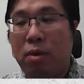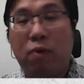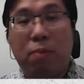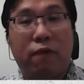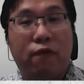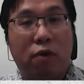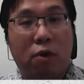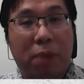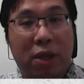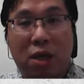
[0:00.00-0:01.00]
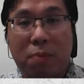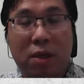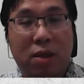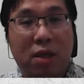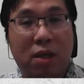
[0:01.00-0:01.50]
even before
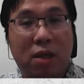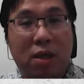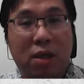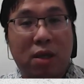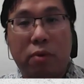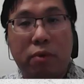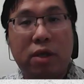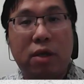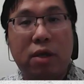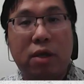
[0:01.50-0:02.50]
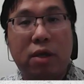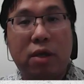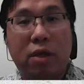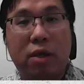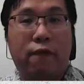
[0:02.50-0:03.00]
pandemic, there's already a
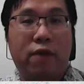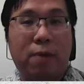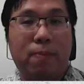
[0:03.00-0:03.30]
lot of